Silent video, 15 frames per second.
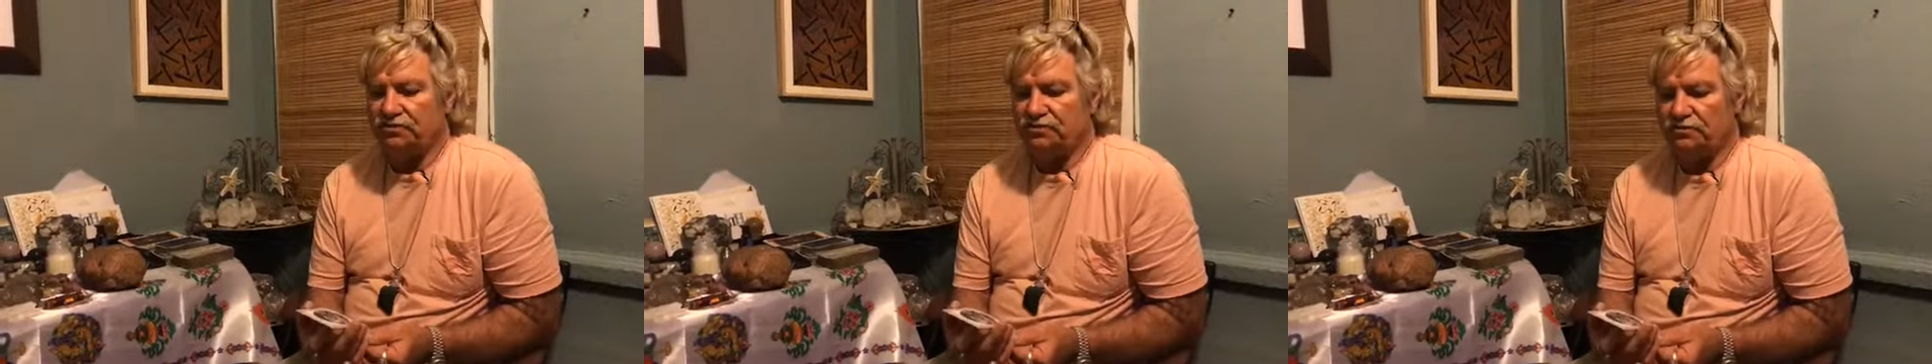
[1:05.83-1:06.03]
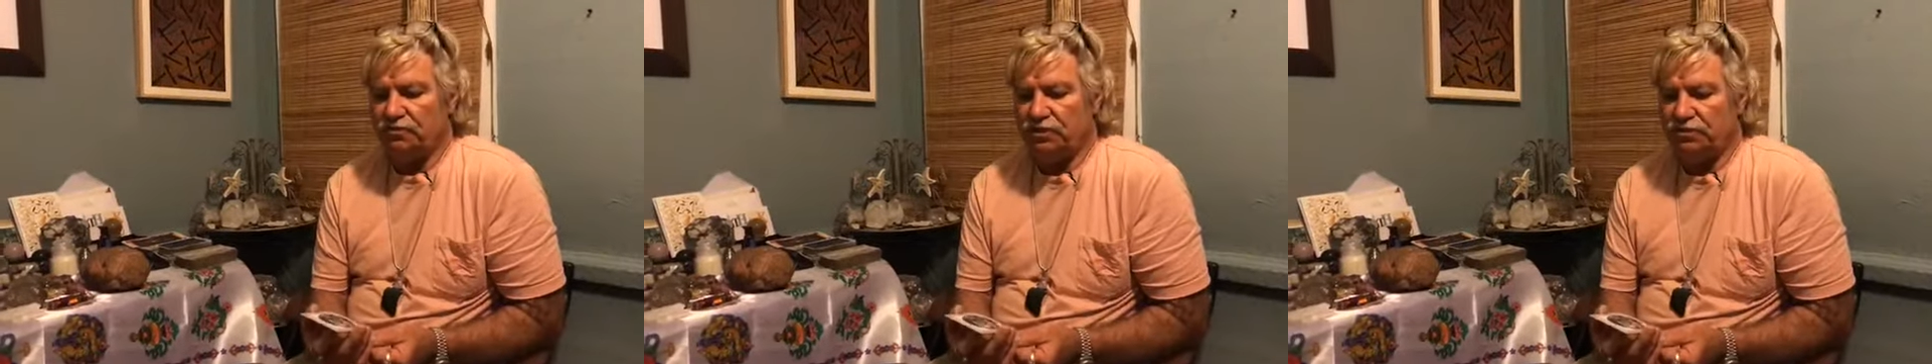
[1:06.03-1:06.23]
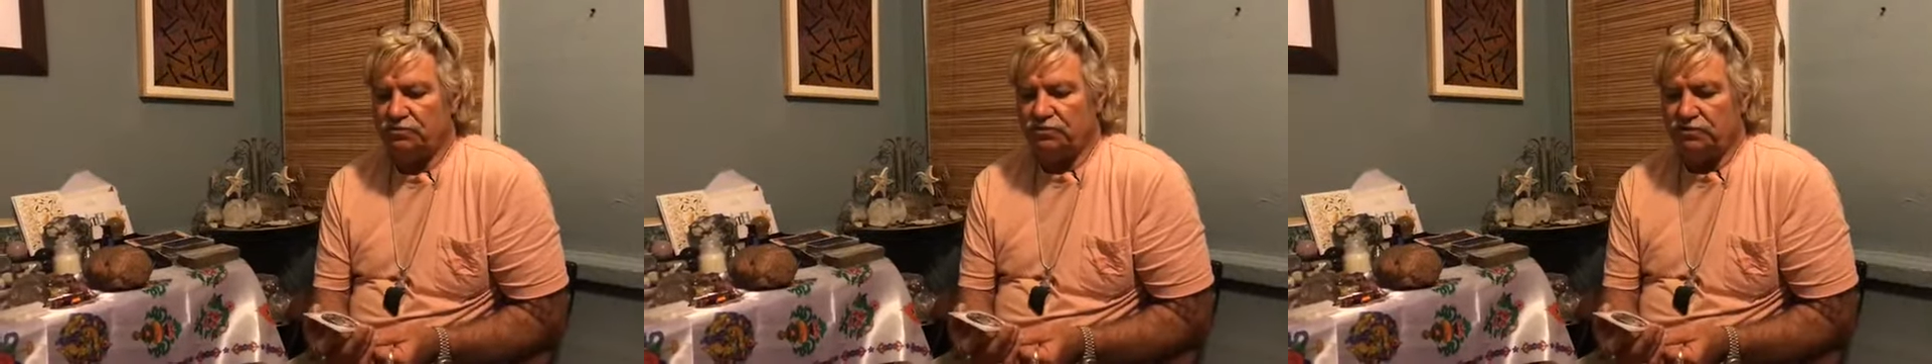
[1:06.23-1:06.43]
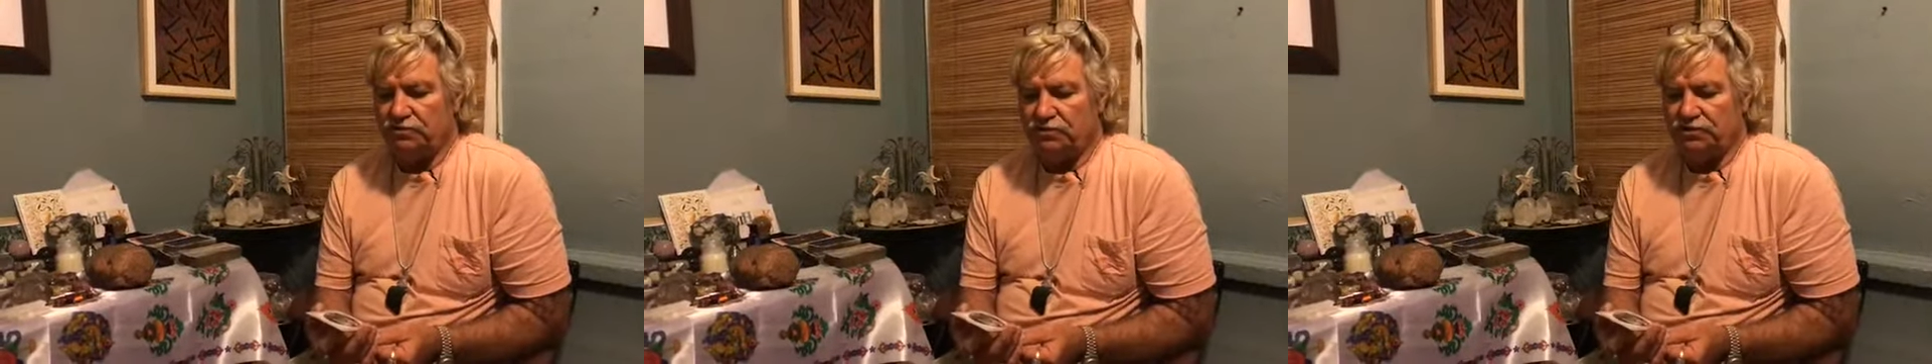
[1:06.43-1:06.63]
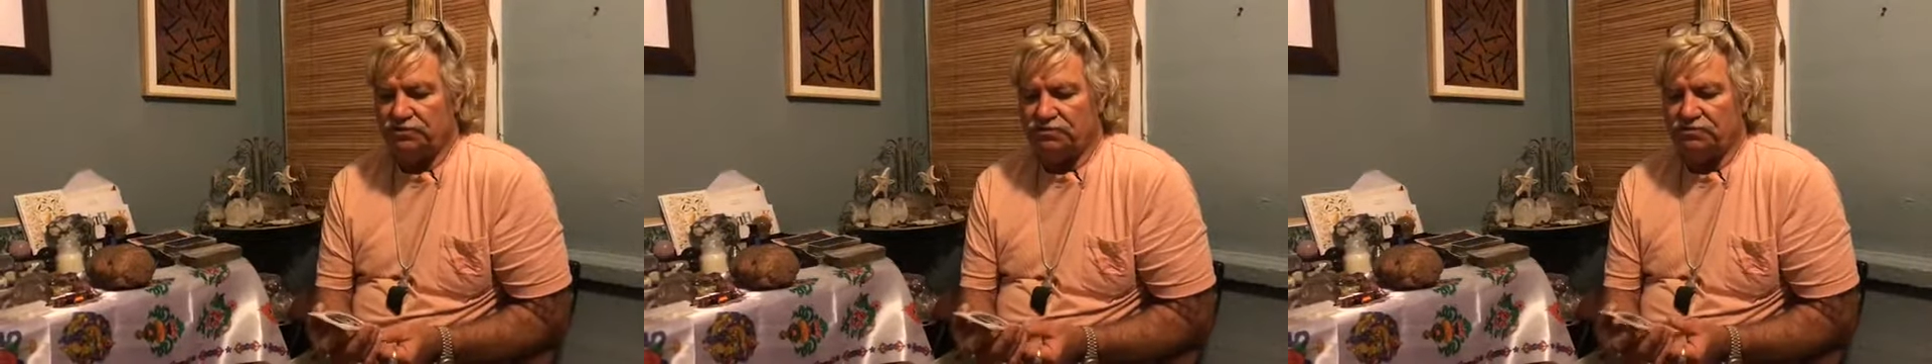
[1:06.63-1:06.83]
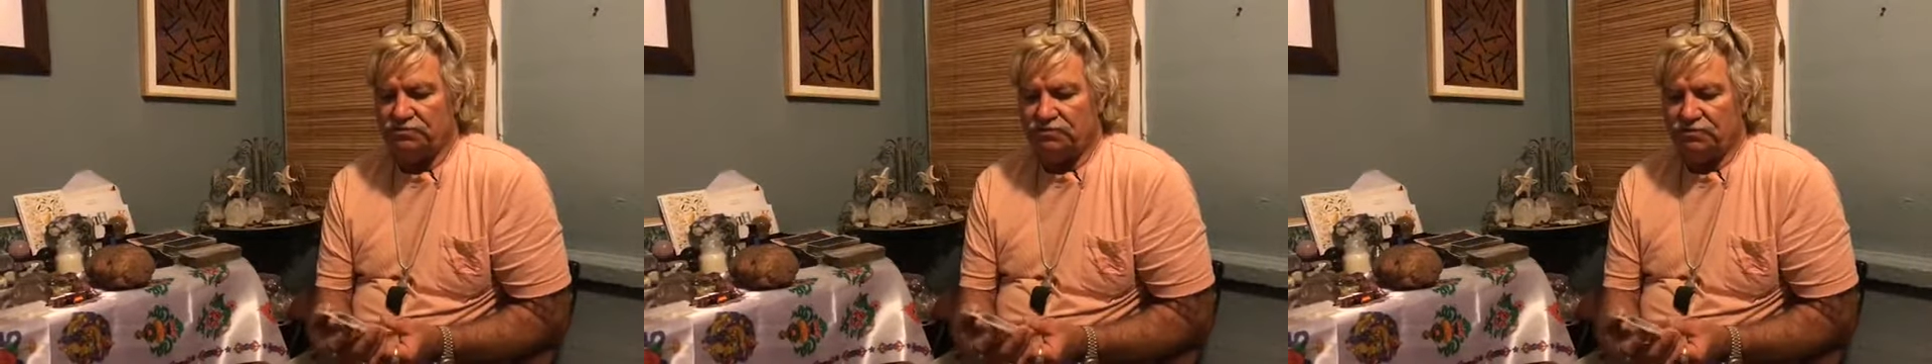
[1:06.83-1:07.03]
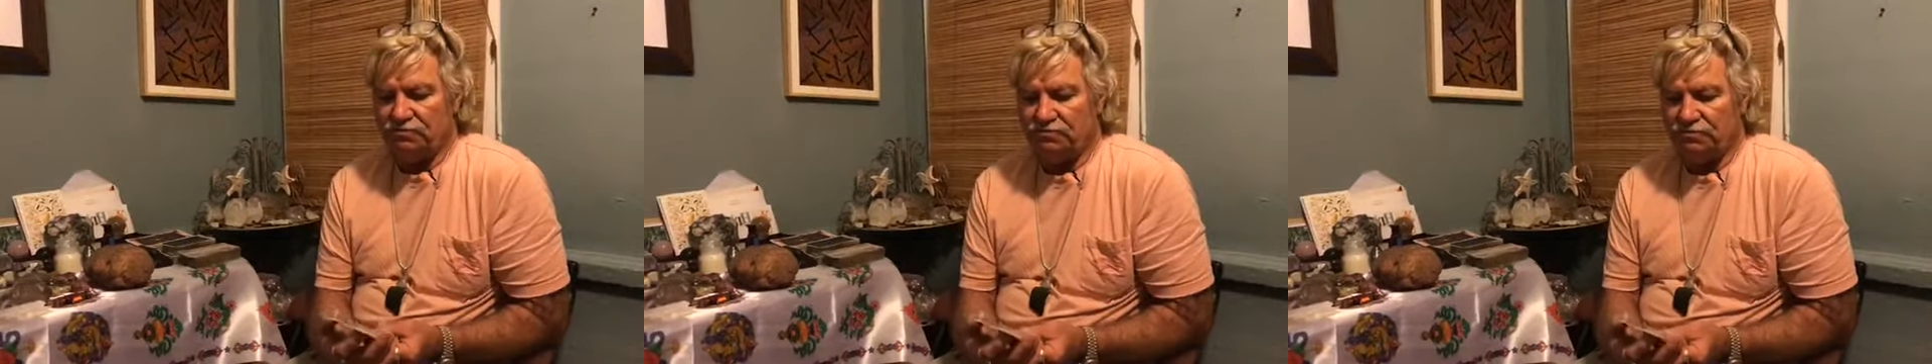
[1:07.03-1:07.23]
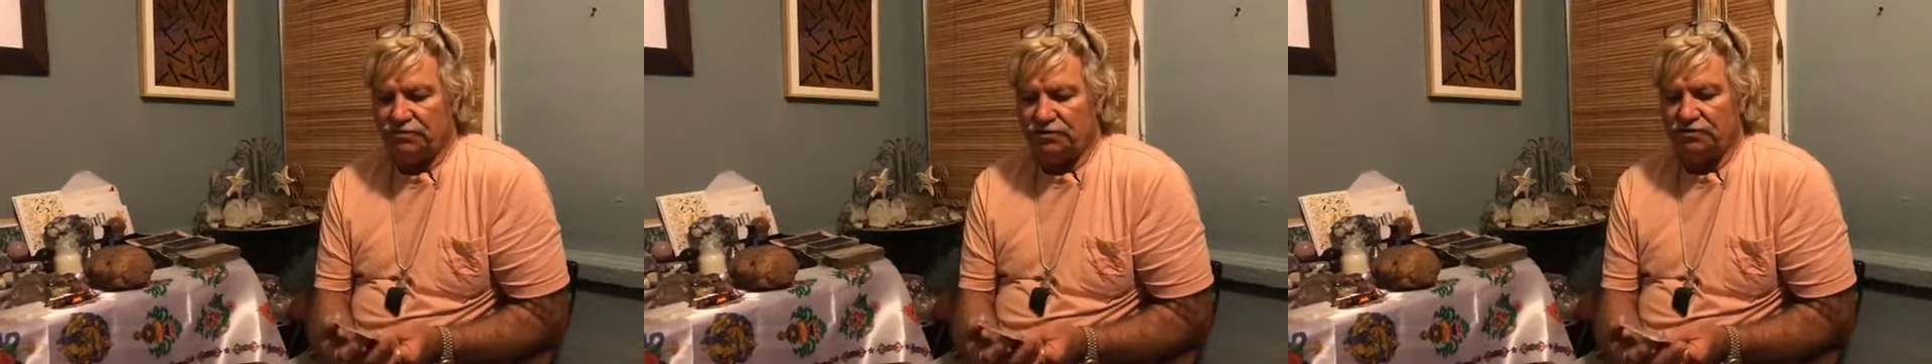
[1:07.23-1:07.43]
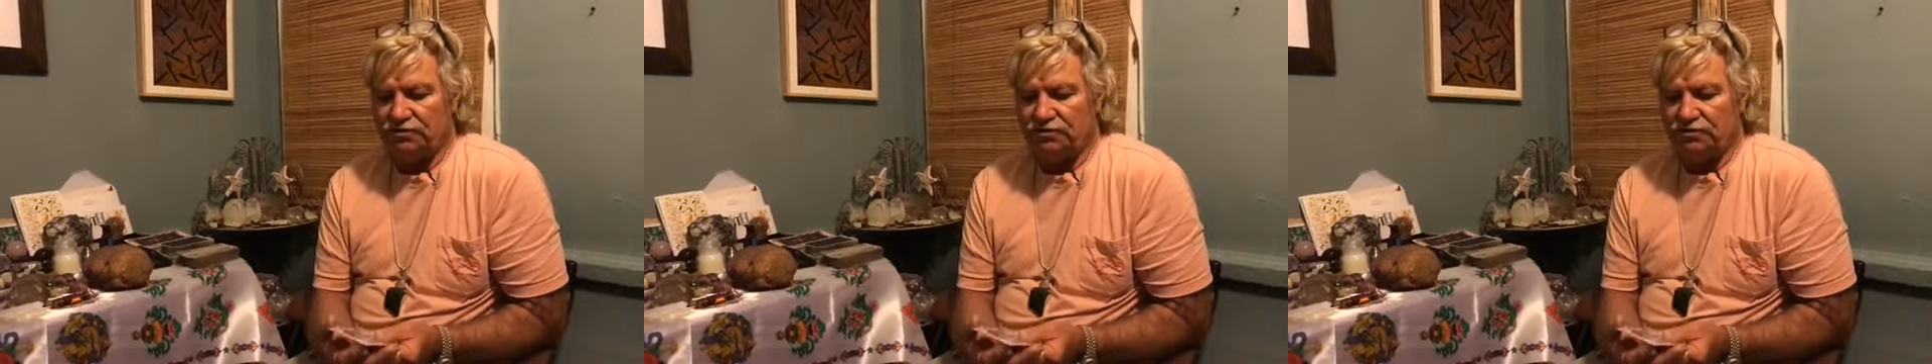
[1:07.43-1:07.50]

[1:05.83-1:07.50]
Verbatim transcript: around you is. But the